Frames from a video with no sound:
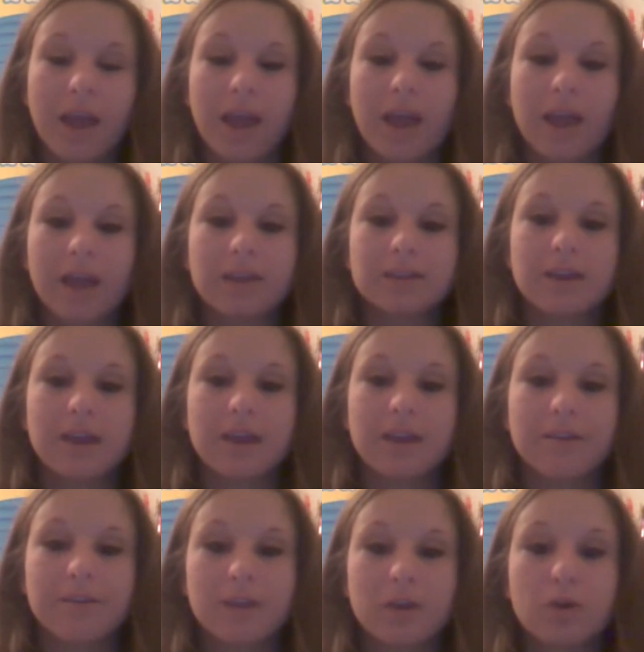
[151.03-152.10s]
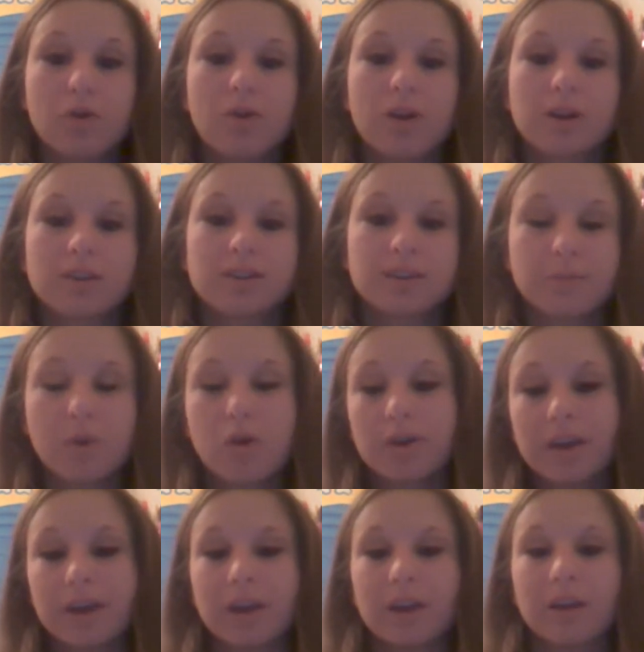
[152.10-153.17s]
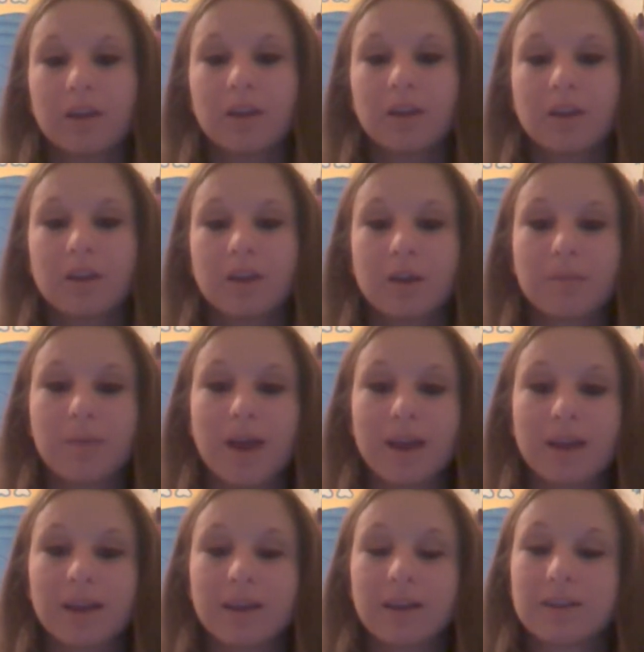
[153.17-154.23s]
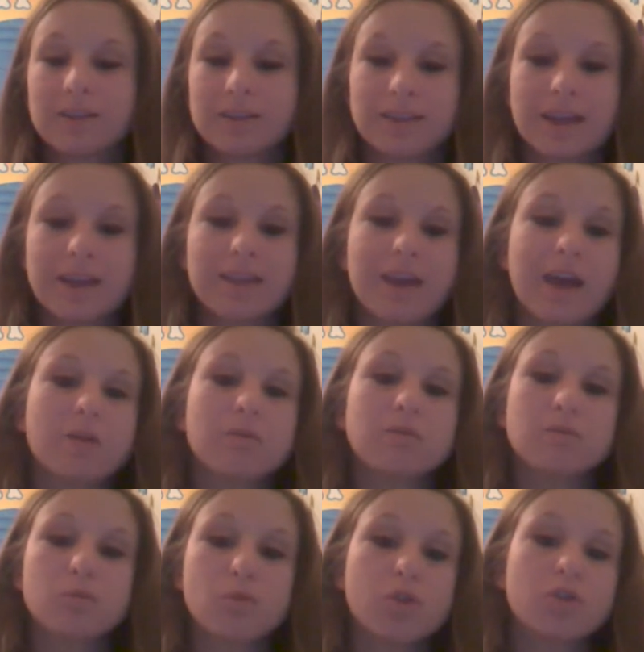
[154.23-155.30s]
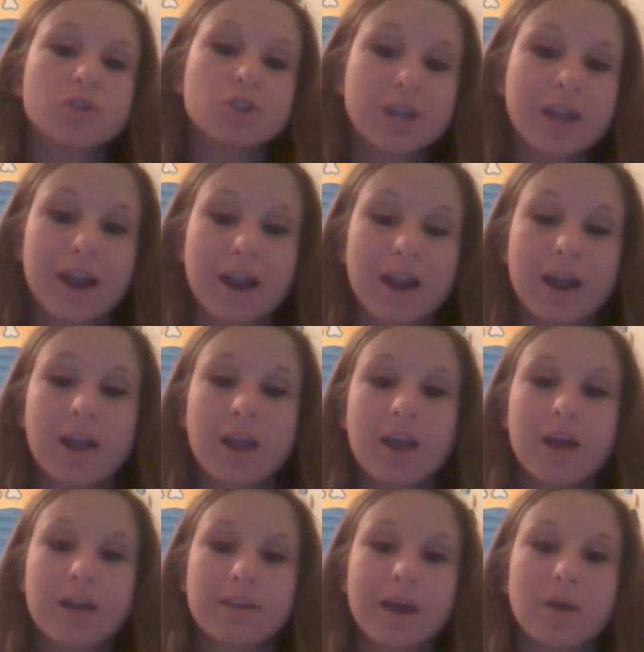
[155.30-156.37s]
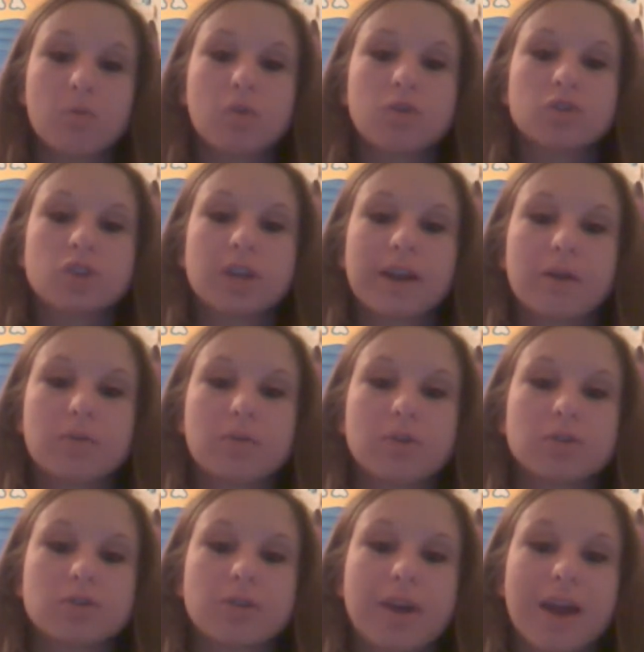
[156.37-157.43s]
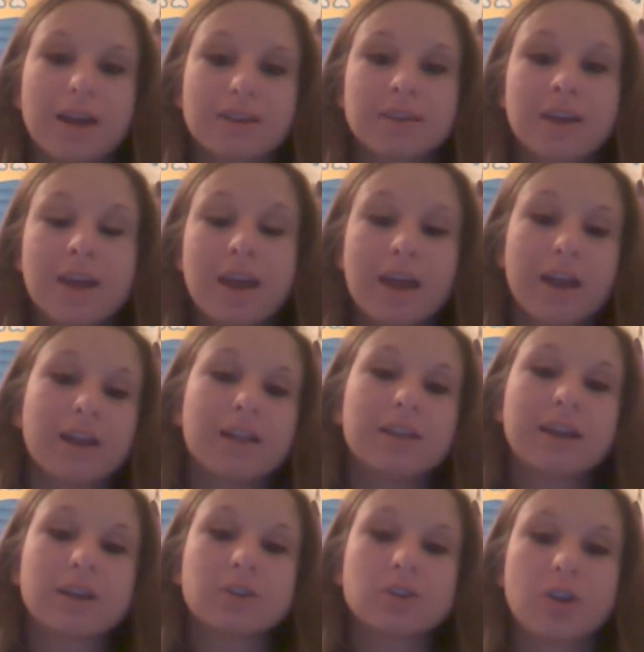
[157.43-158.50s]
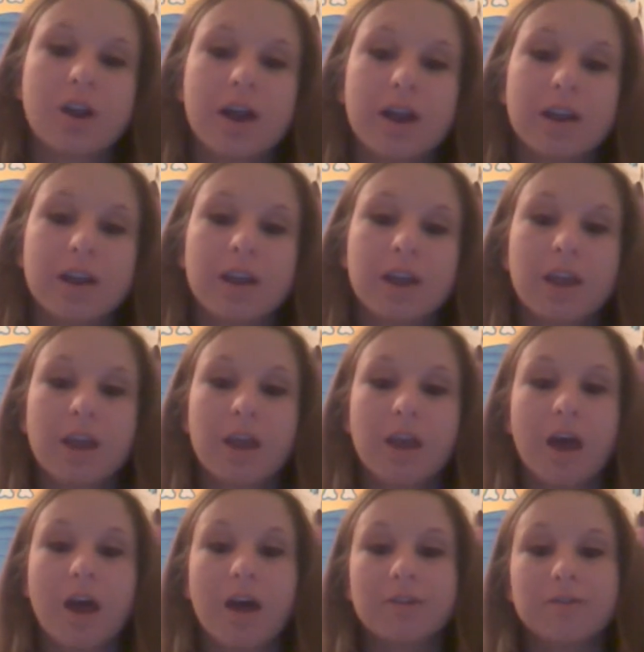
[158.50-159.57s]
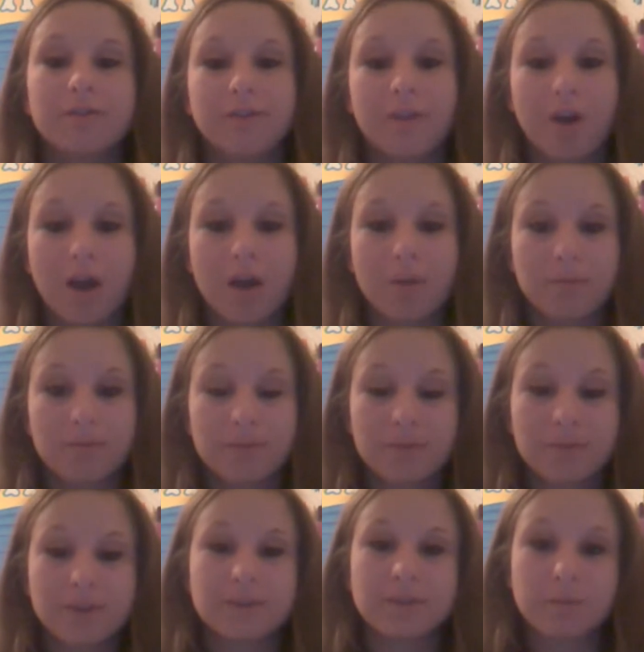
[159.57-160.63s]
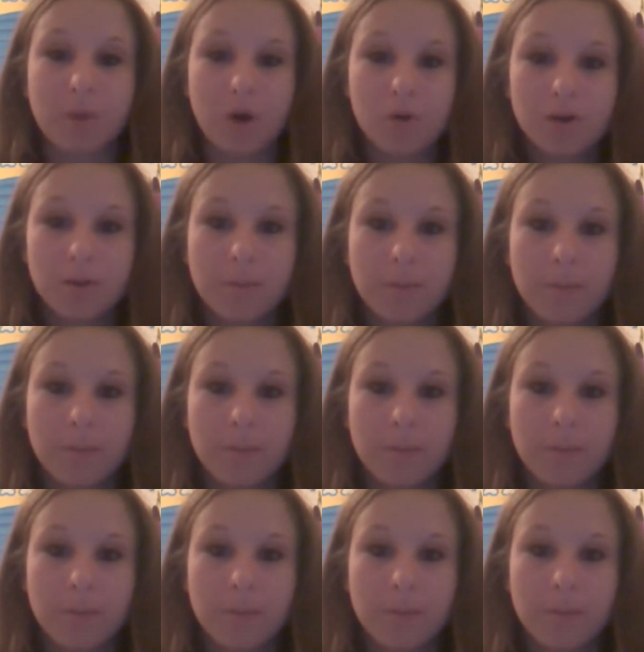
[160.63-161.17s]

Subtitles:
And if you are smoking nearby, say, that wool chair will attract an electron from the smoke